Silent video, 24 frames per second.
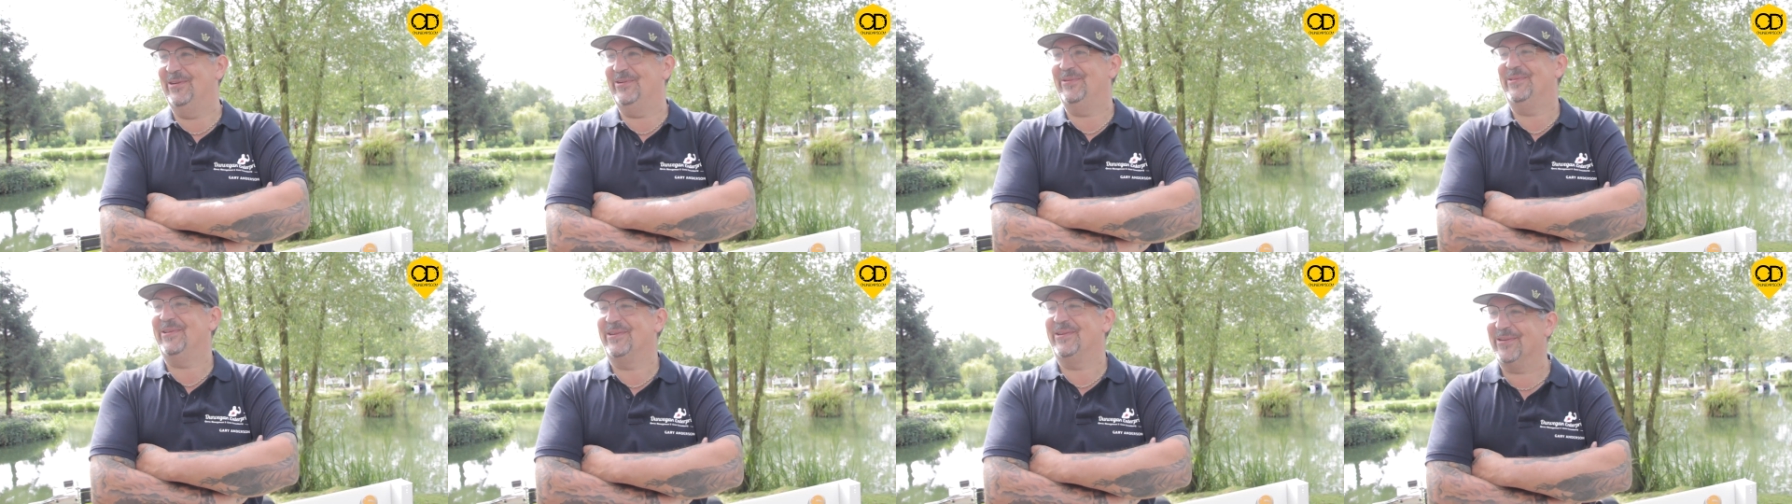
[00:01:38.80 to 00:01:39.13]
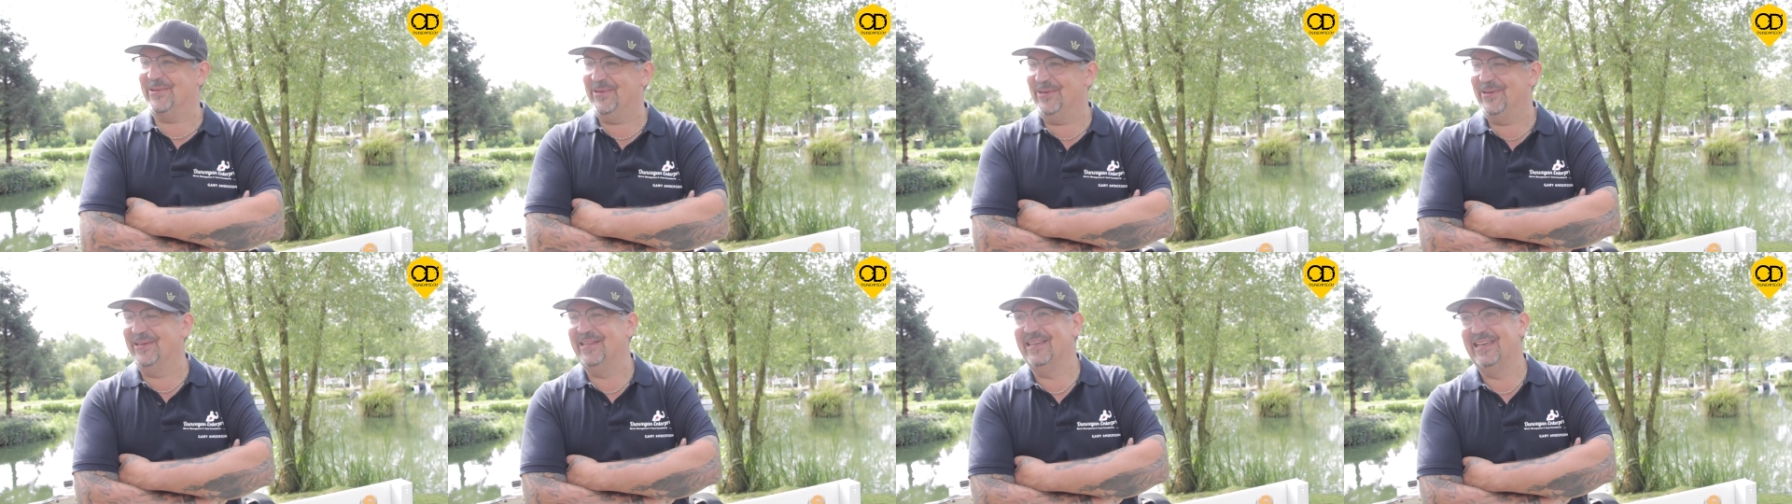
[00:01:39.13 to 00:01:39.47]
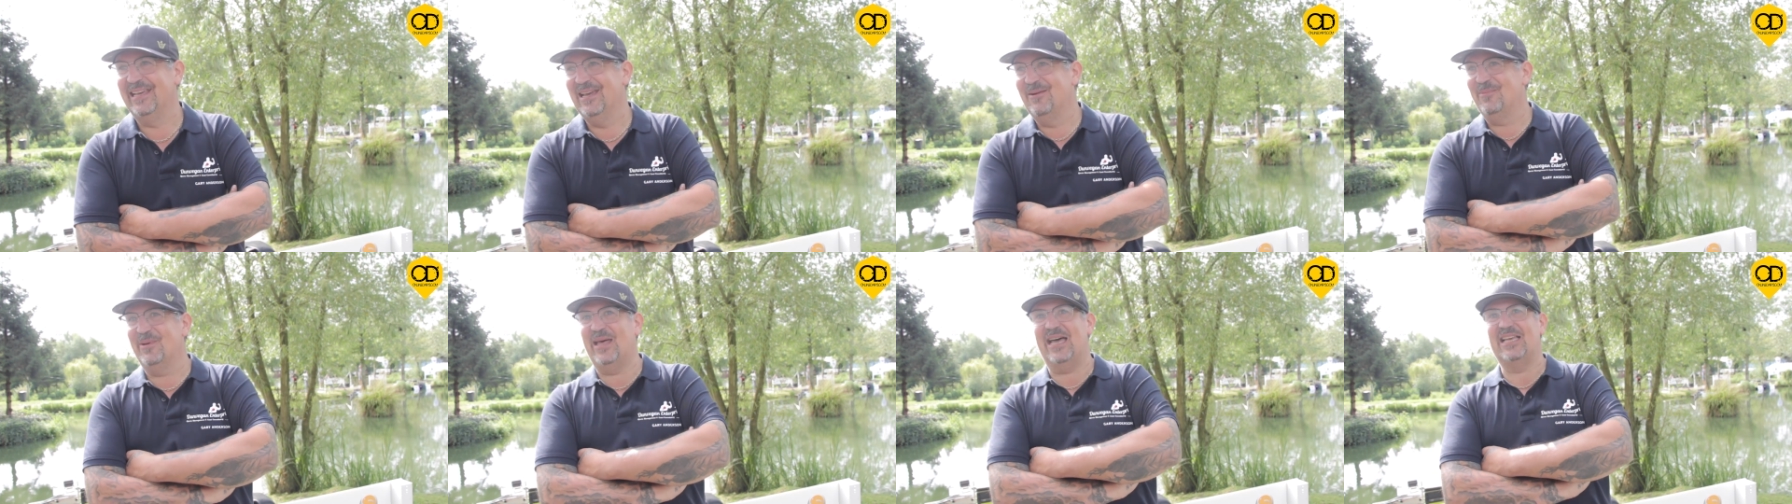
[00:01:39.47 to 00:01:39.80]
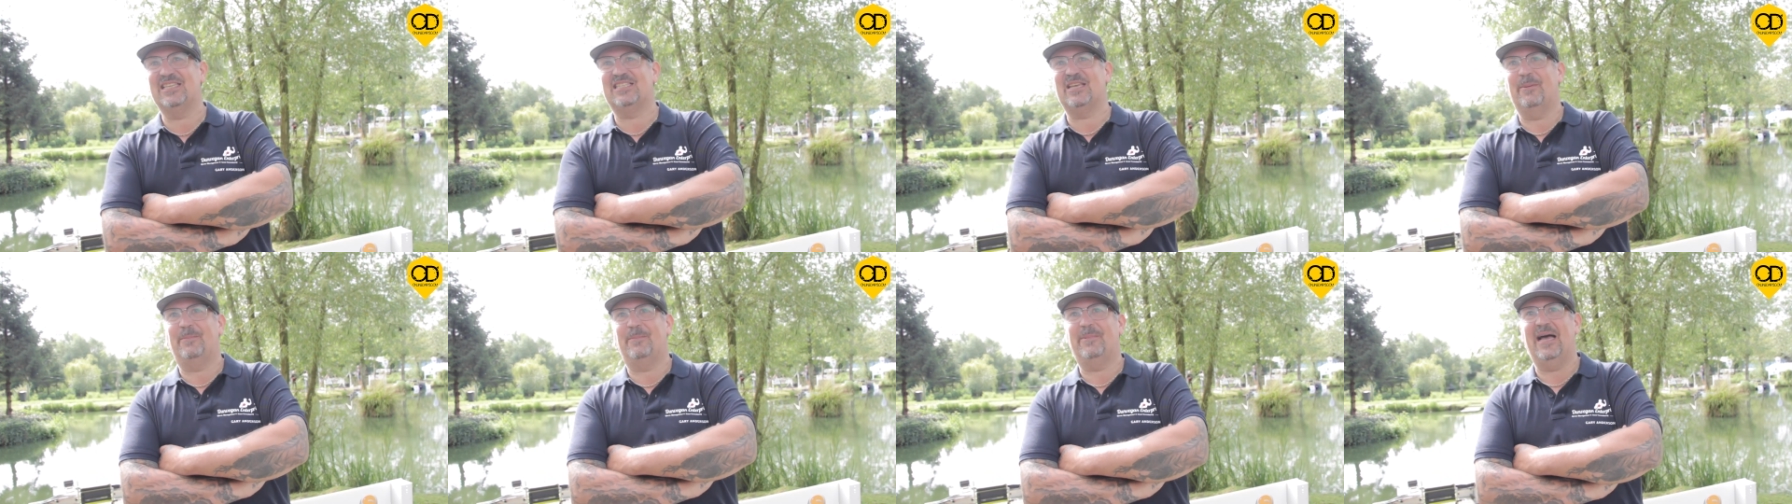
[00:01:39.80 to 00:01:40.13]
how they're going. But
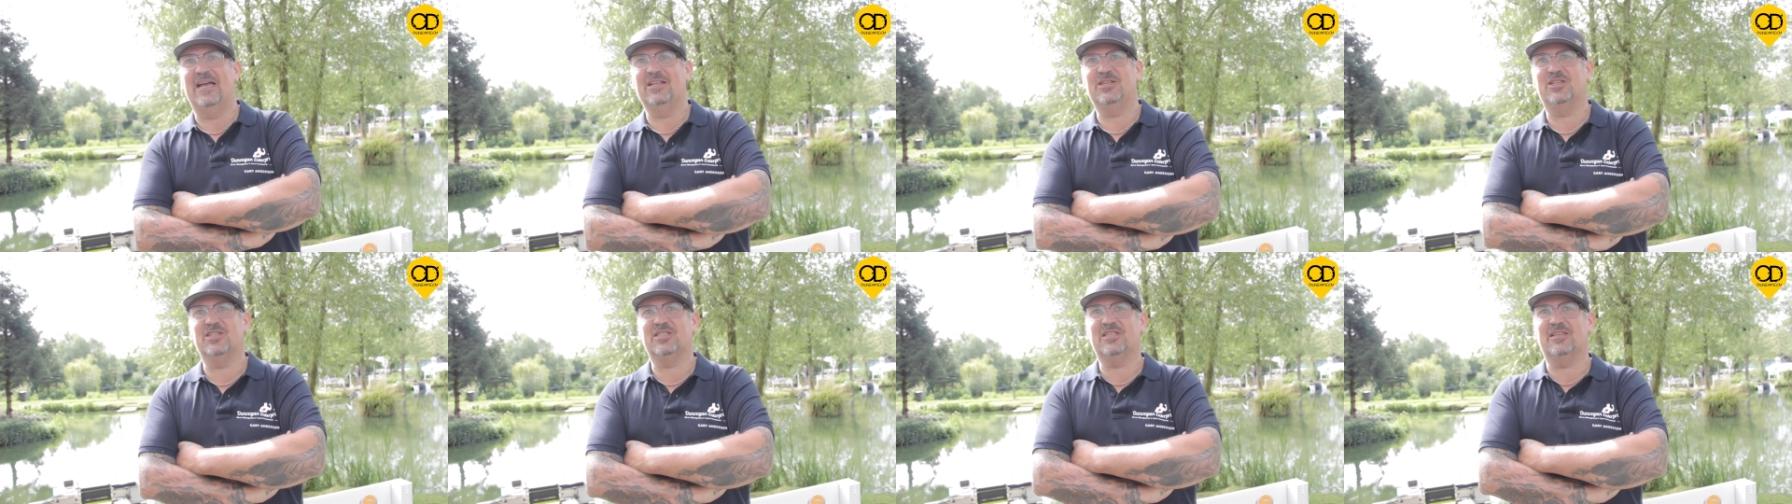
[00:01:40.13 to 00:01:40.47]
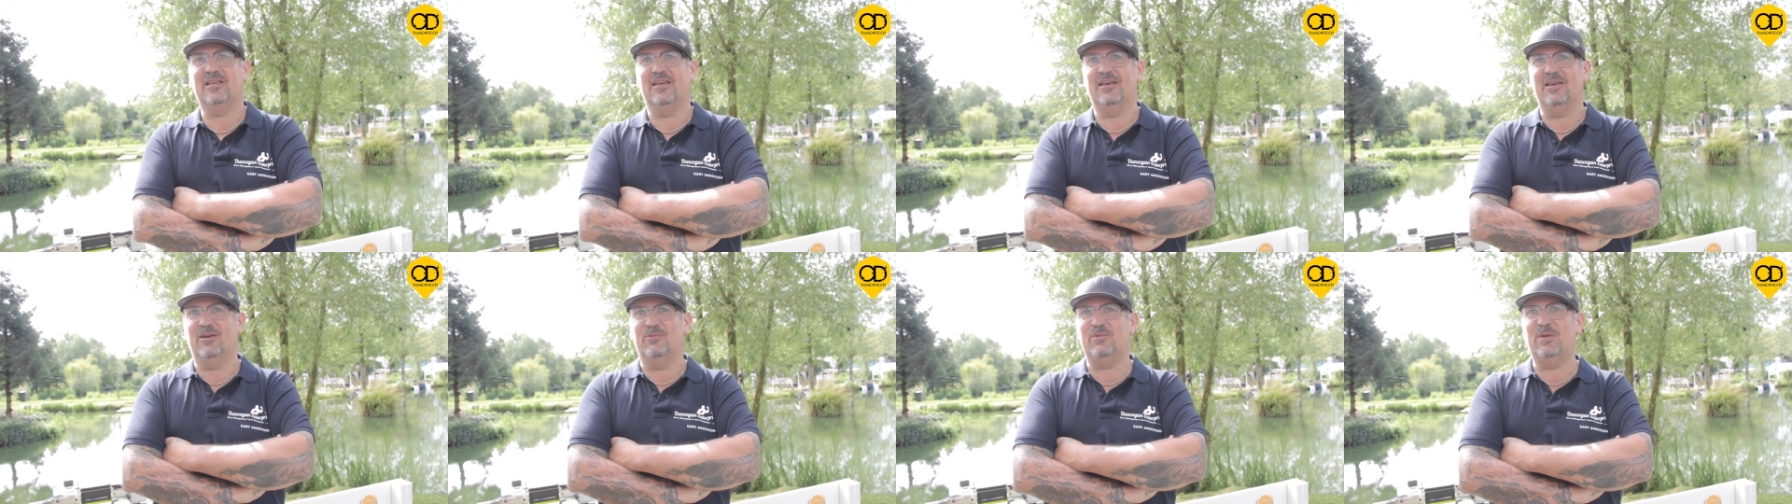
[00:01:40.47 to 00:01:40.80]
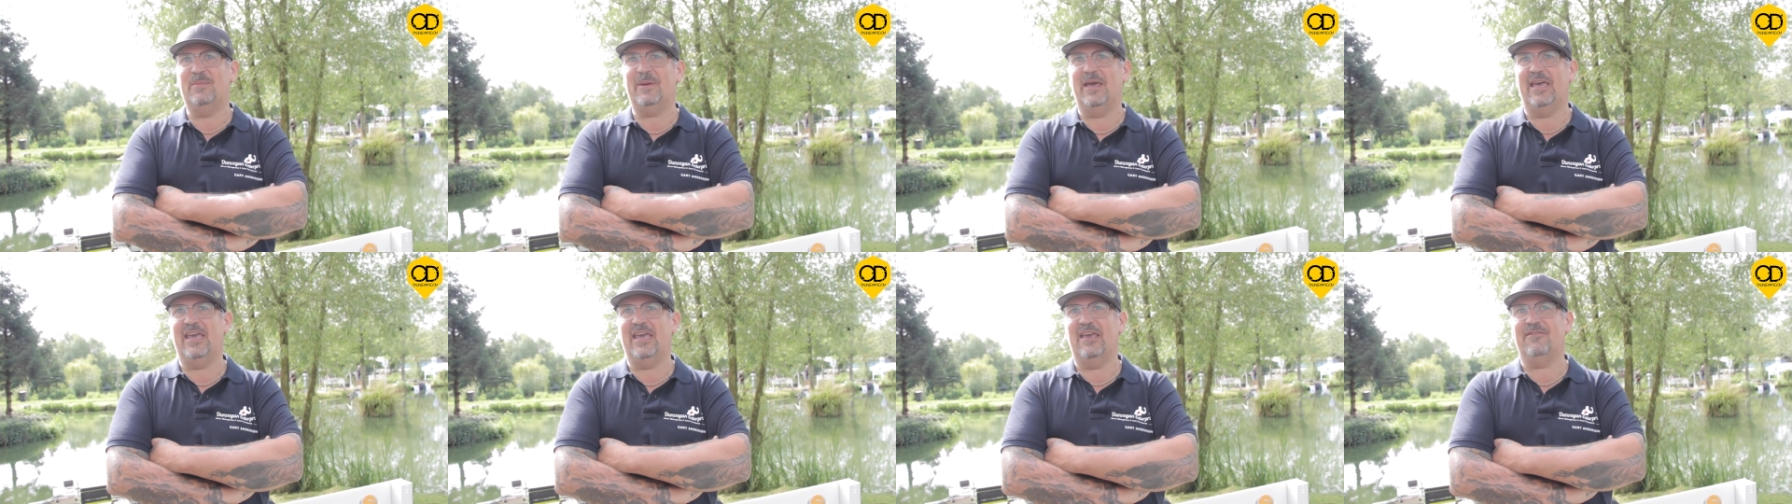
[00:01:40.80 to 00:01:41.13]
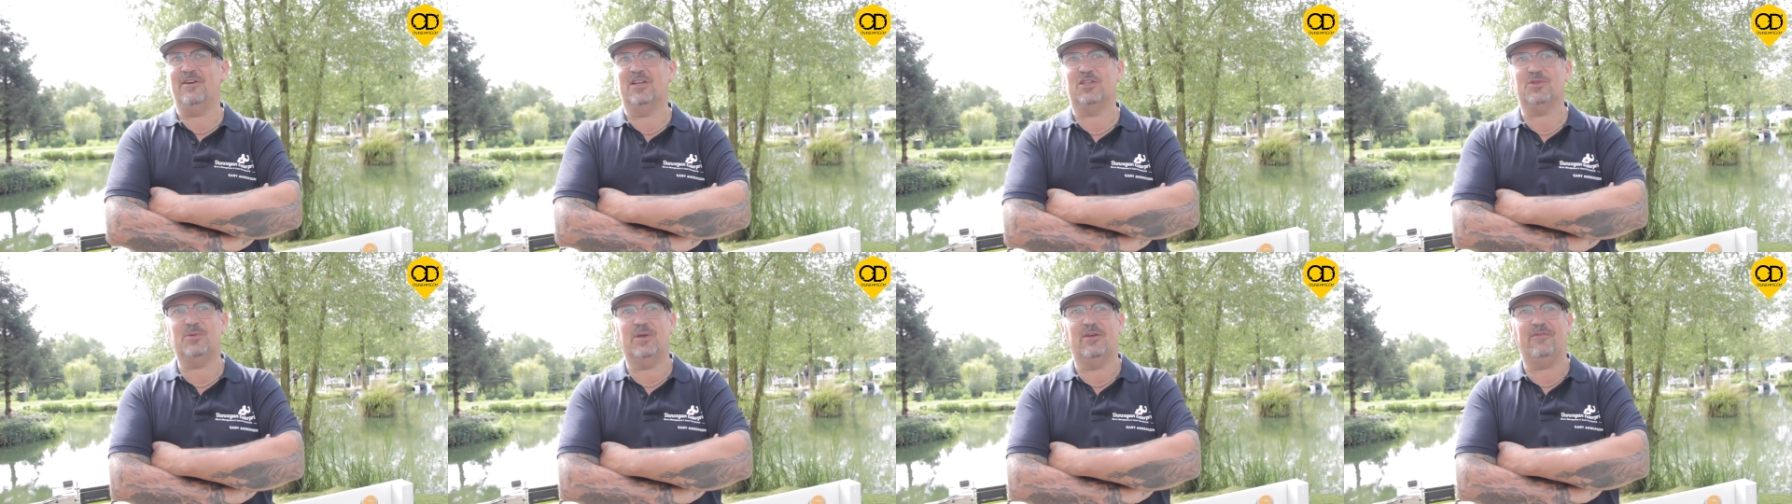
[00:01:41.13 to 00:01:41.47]
that's the plan, just a wee bit
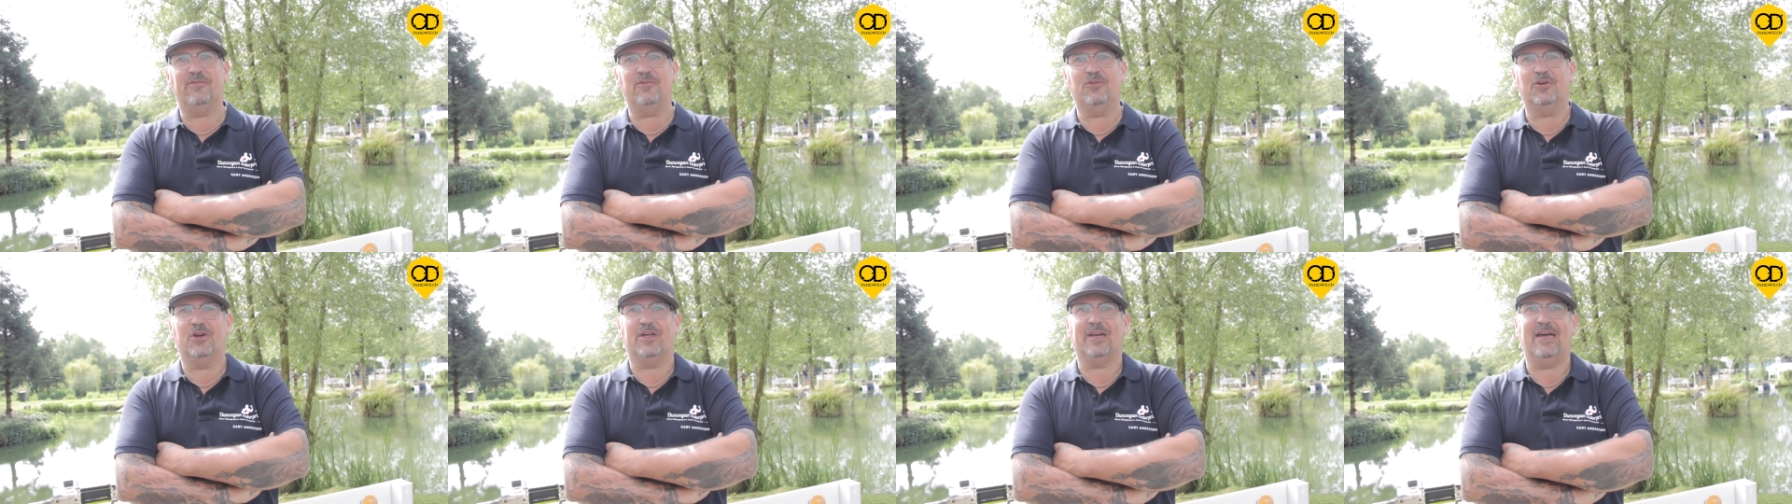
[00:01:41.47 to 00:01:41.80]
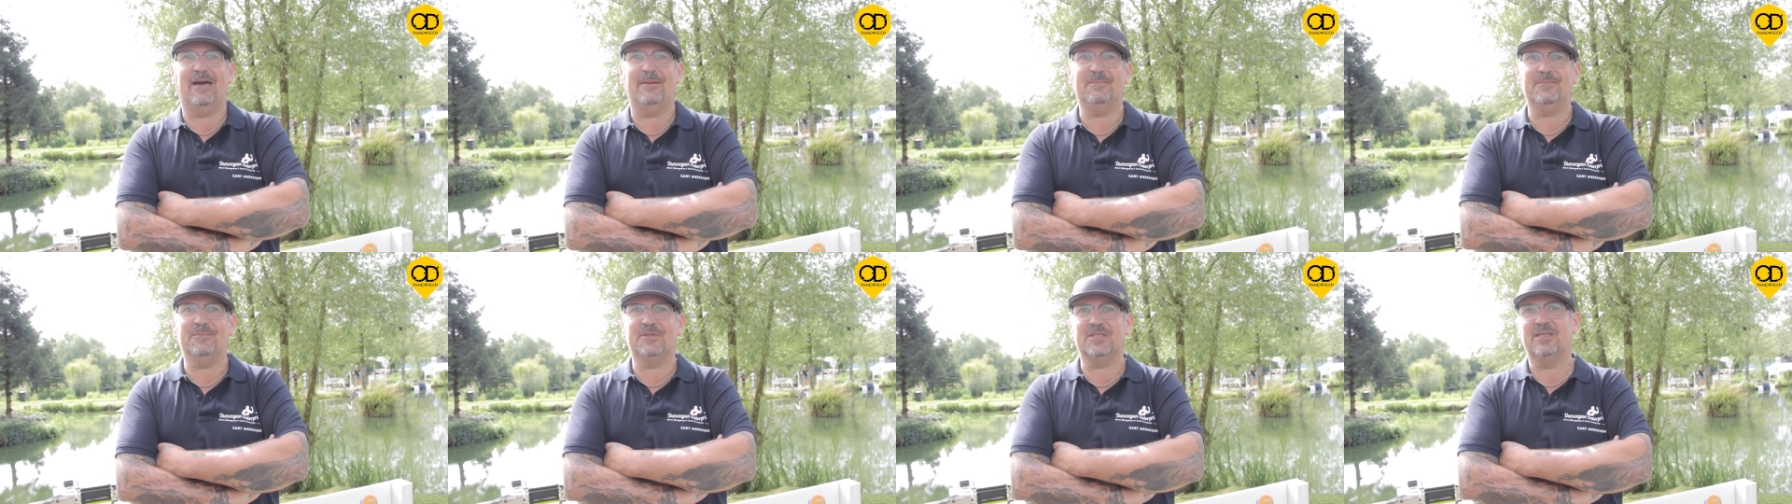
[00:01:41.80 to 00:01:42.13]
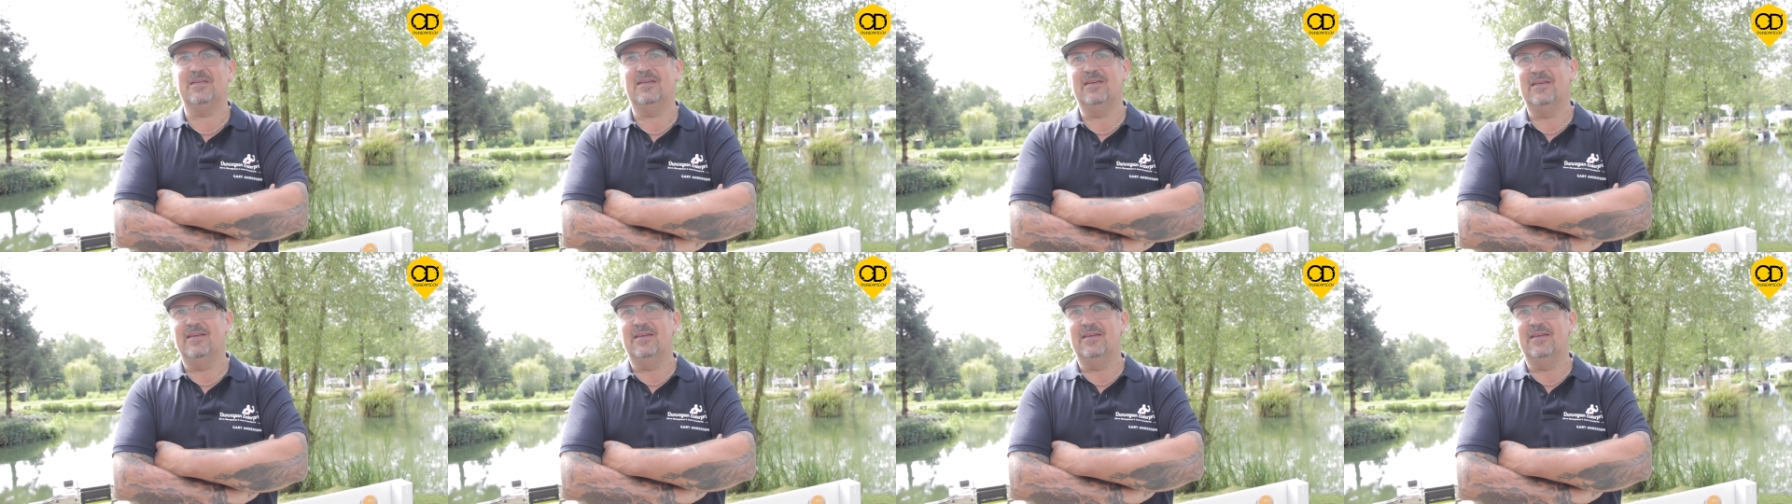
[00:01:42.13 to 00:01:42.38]
heavier, twenty-four grams.